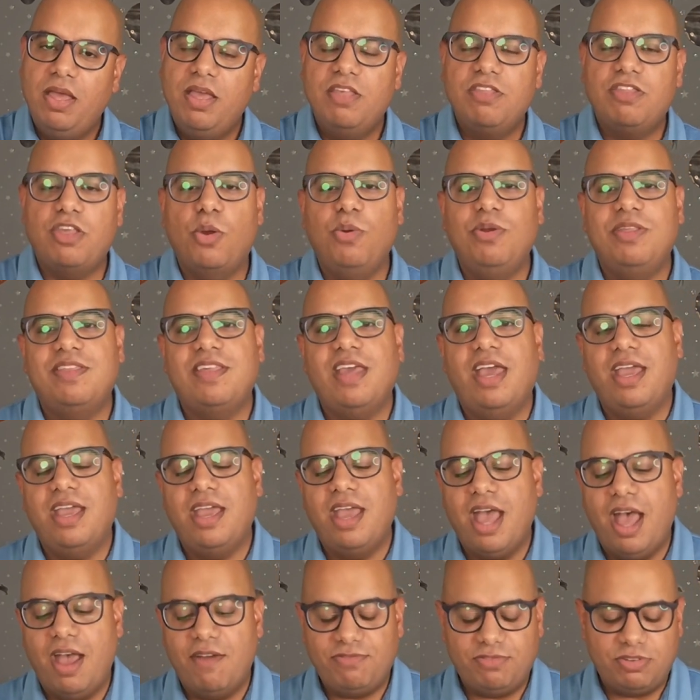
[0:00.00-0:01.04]
So you would say
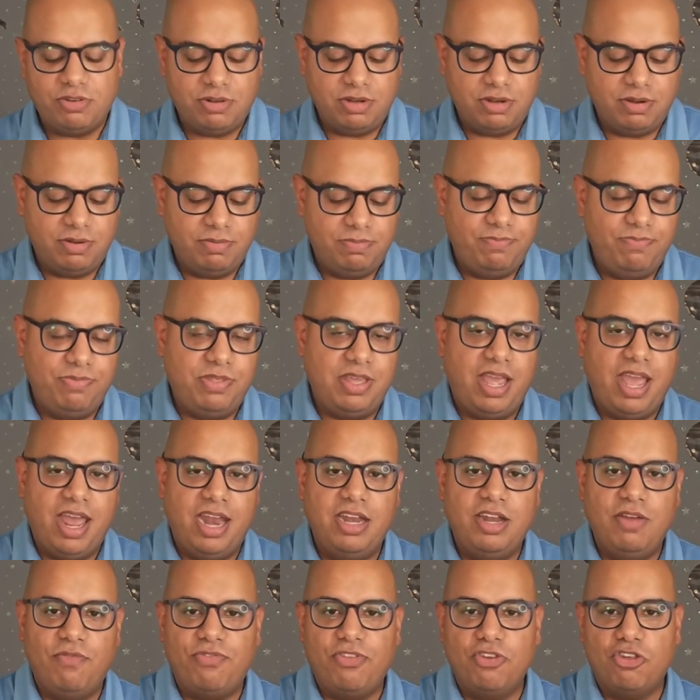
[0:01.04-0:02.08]
after the
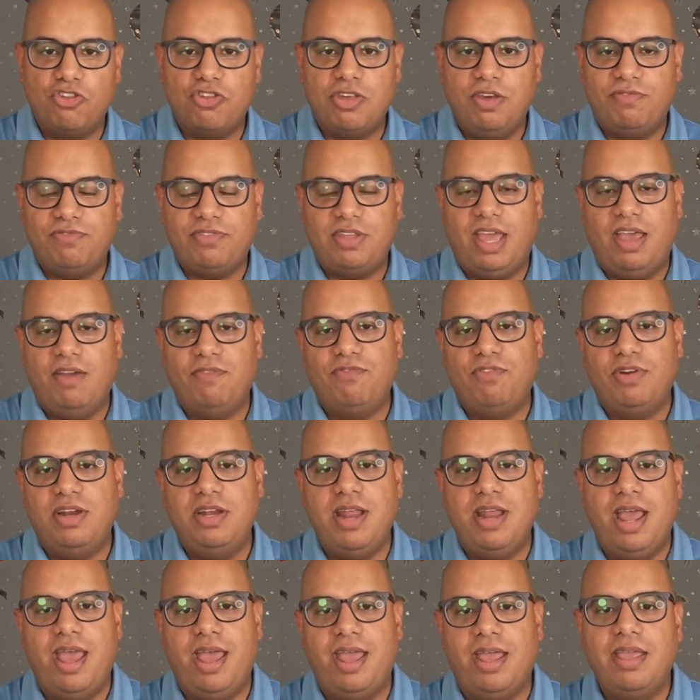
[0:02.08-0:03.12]
end of the shift every
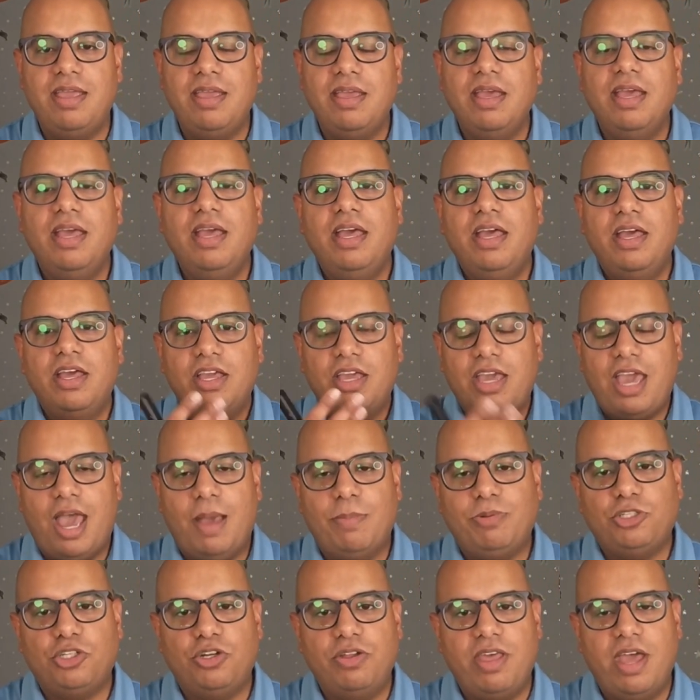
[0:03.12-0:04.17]
day,
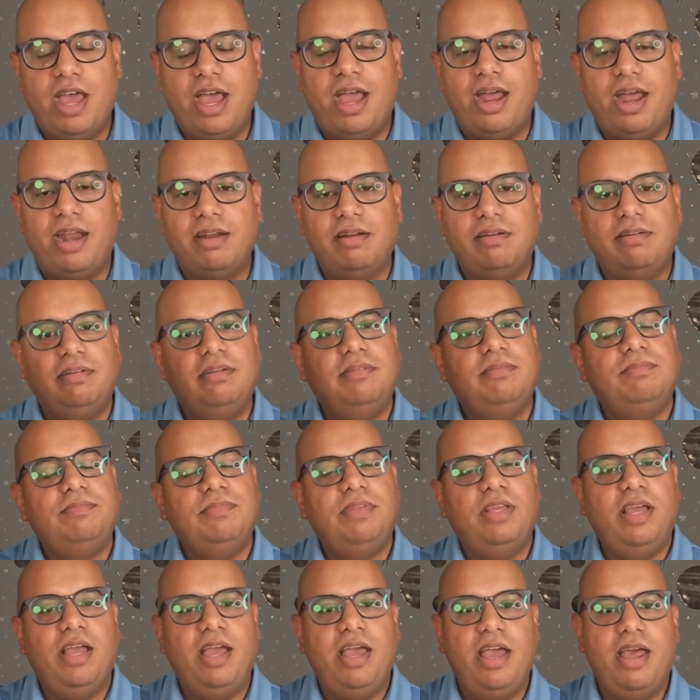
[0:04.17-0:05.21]
capture that
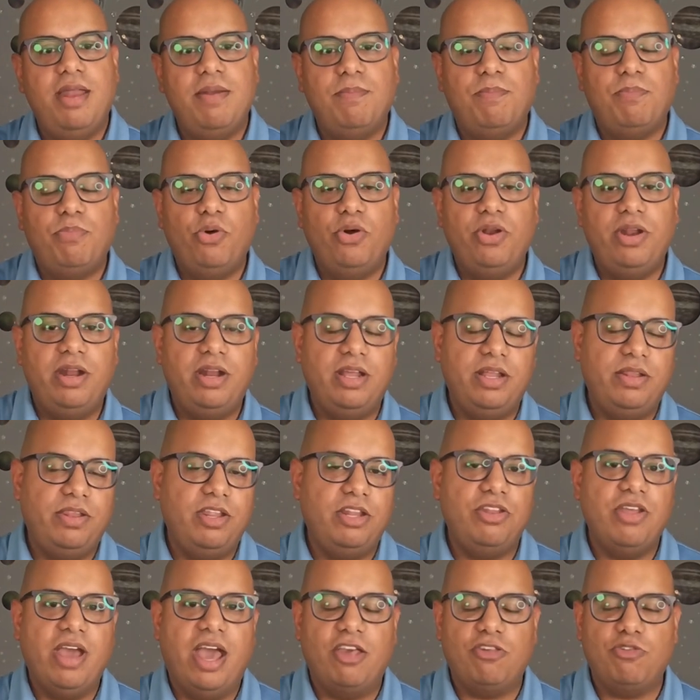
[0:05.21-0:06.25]
and put it in the
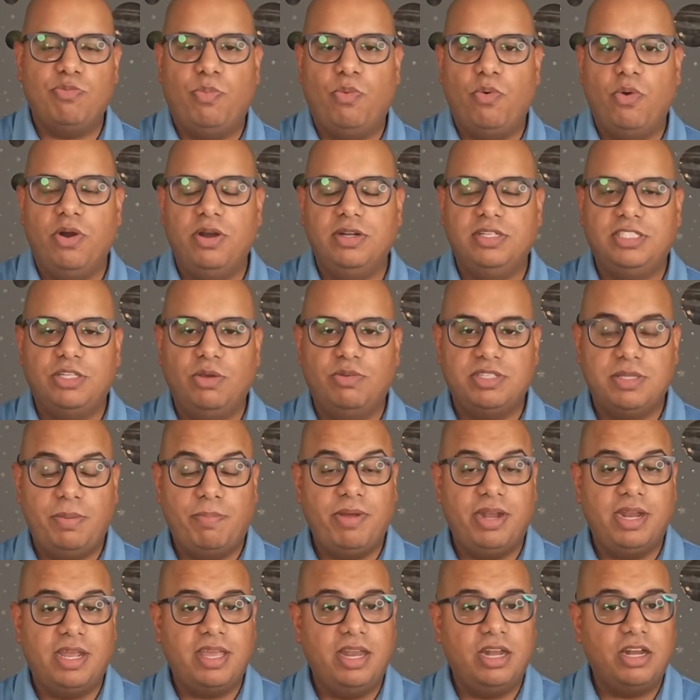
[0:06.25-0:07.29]
dashboard so
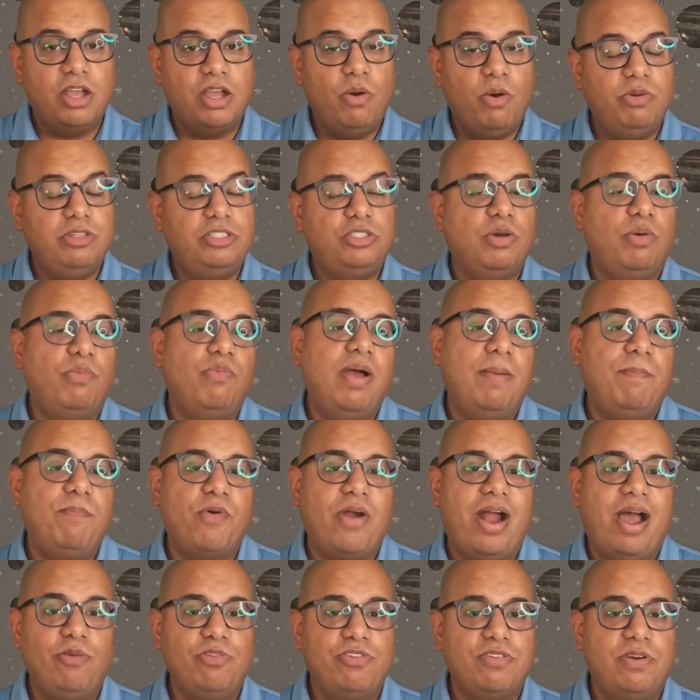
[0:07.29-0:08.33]
somebody can go into a web
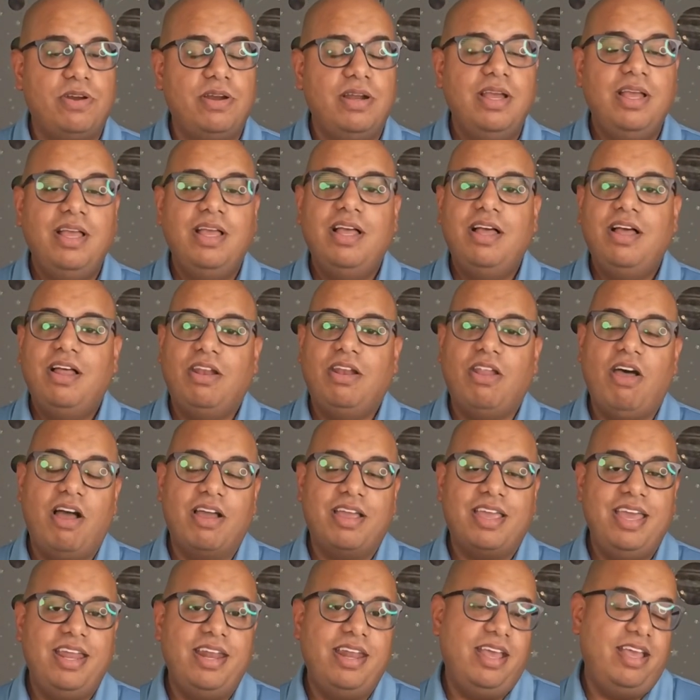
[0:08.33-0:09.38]
browser, log
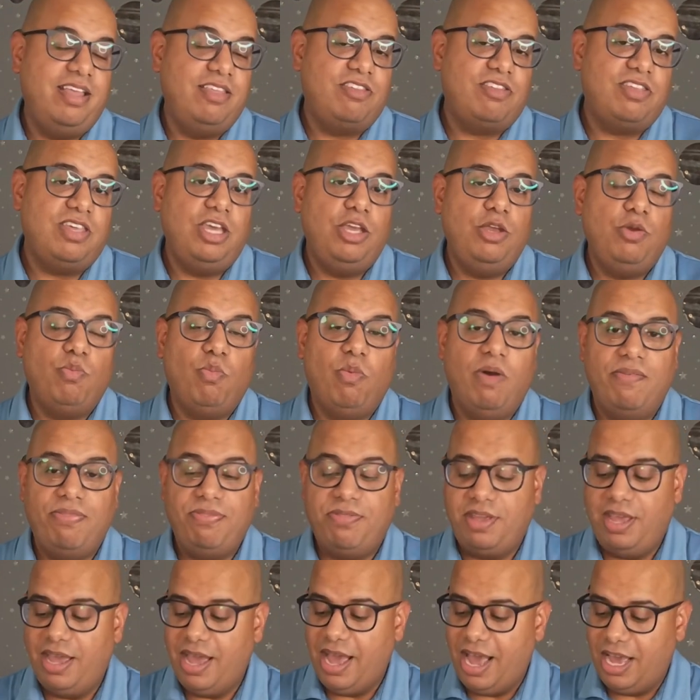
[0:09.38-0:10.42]
in and see what
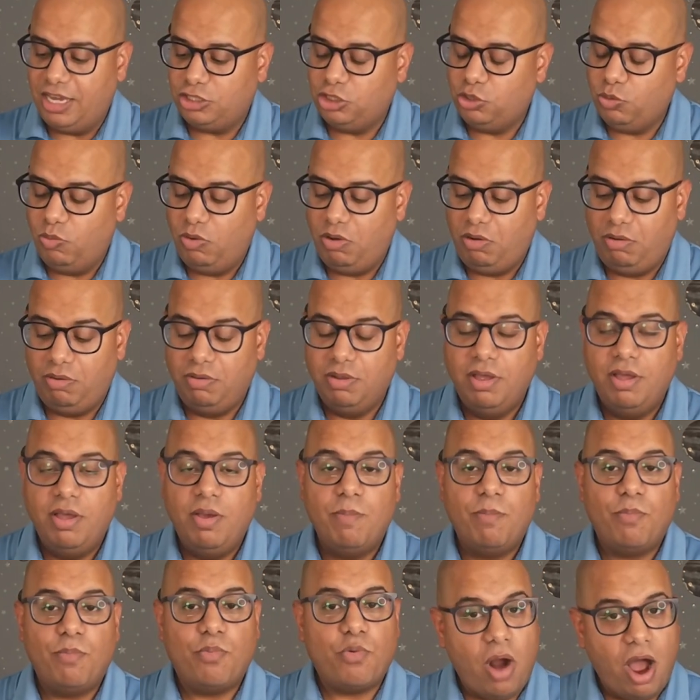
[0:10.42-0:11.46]
the actual
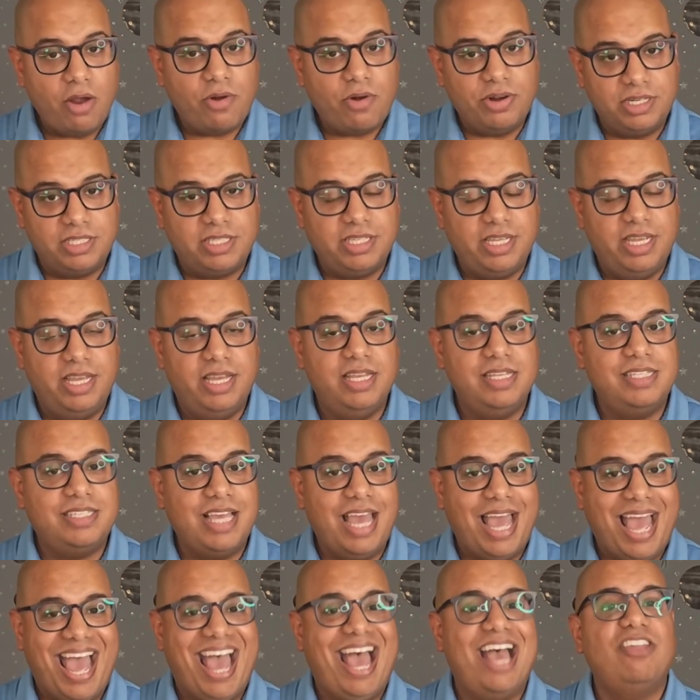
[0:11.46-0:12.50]
progress is
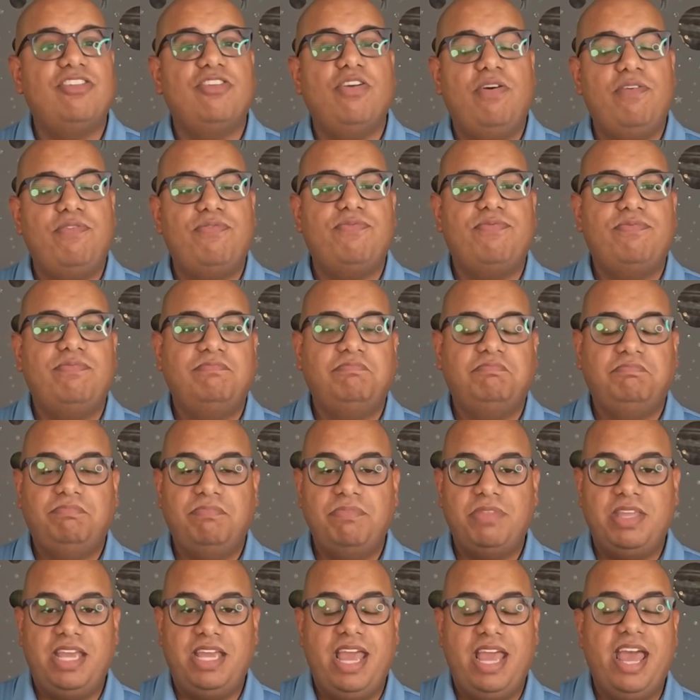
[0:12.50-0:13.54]
as of
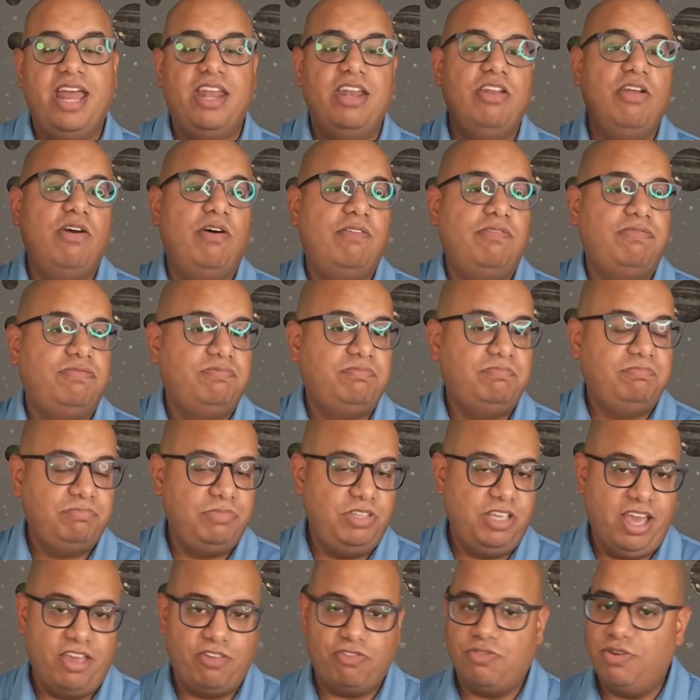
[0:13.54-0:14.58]
the end of
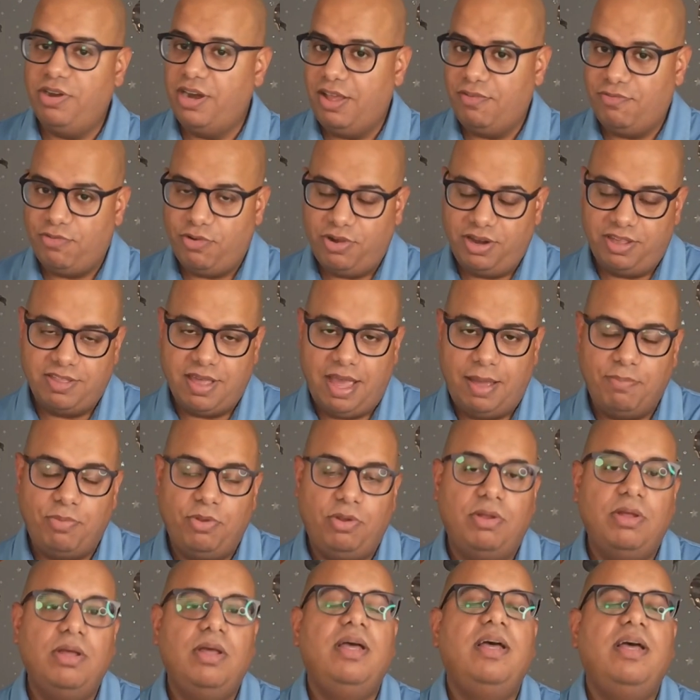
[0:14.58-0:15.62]
yesterday, for example.